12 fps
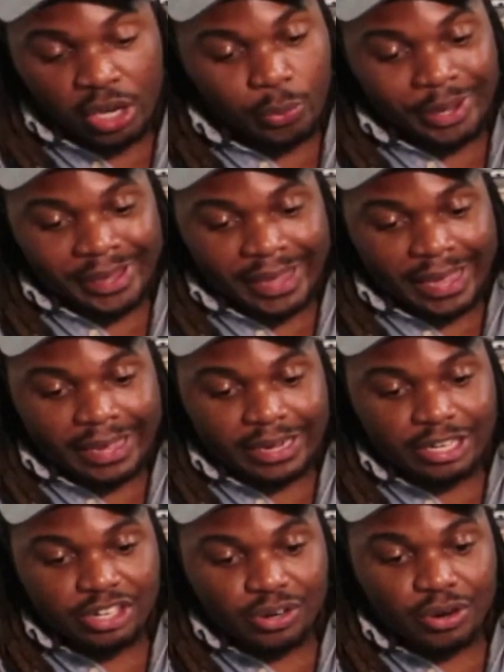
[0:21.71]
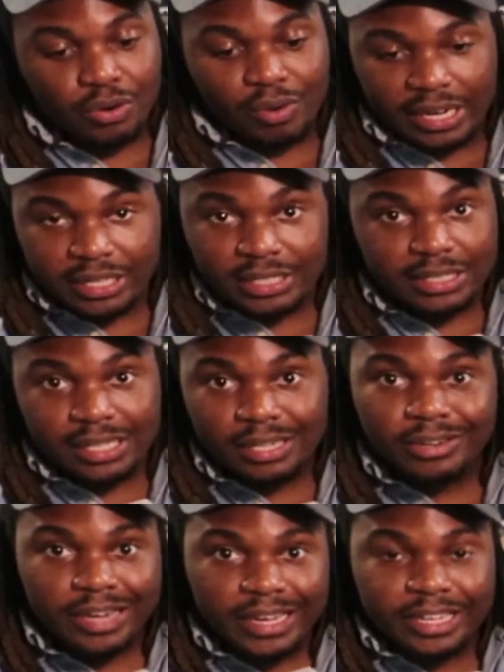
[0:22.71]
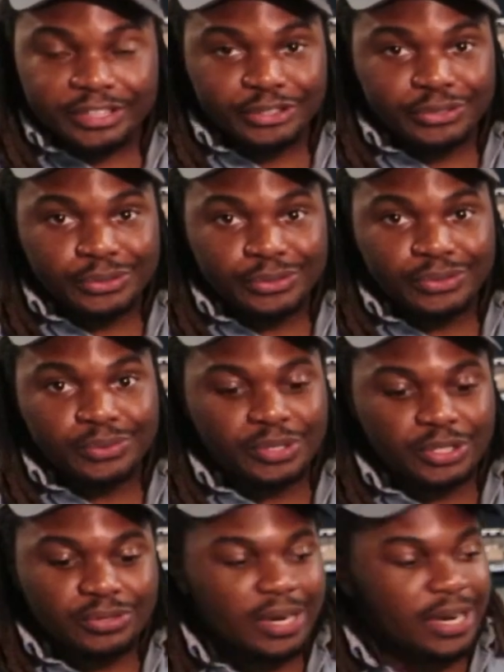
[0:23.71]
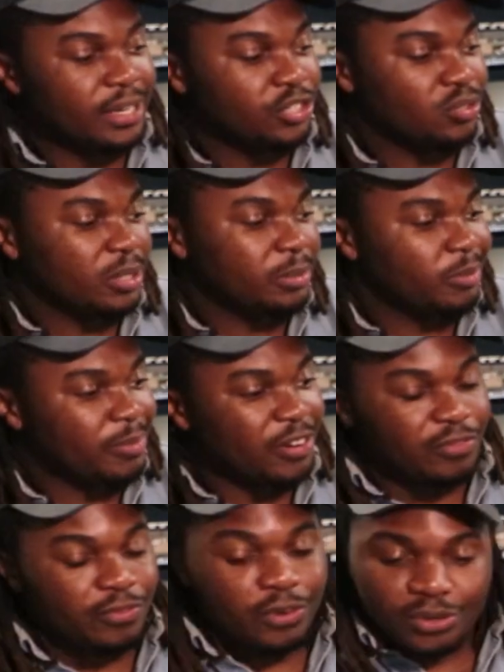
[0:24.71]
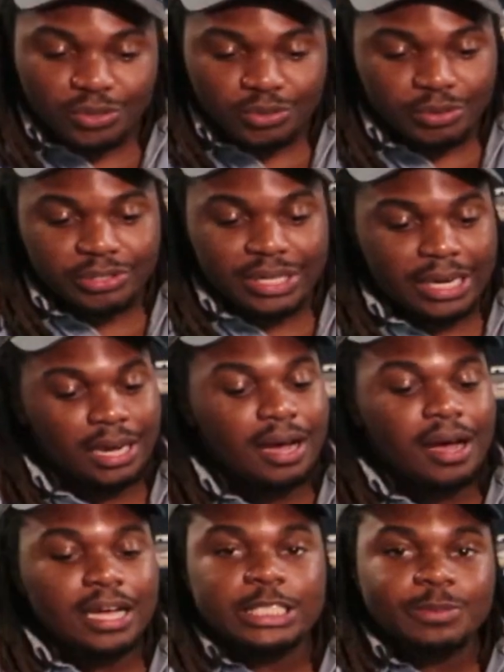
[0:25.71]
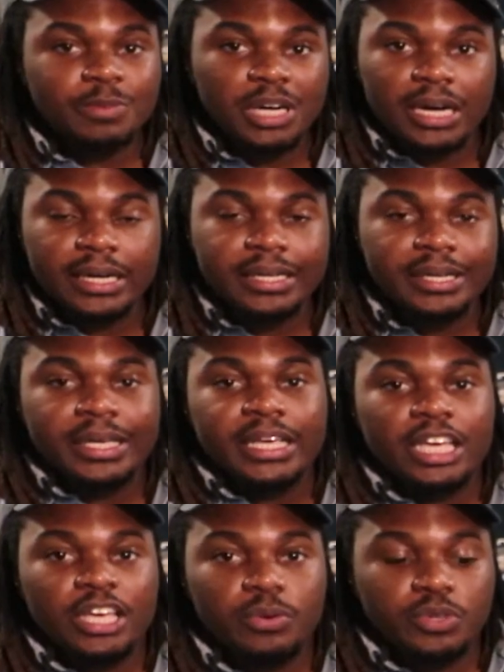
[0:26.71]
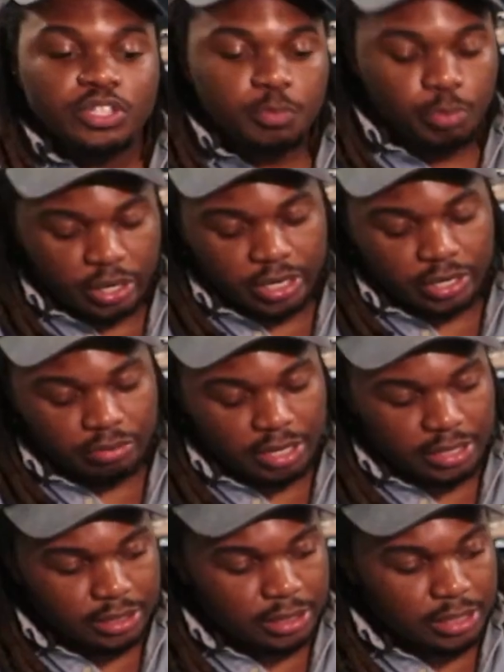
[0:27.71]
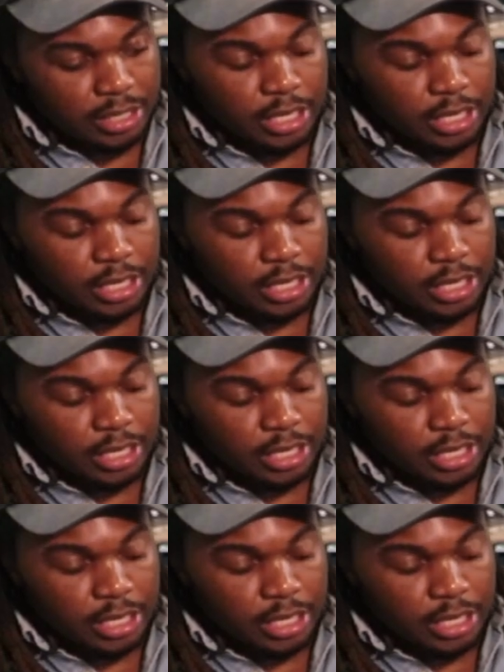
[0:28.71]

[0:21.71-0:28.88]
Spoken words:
We had horrendous internet issues, we were trying to stream from our phones, we were trying to hotspot, it was pretty crazy.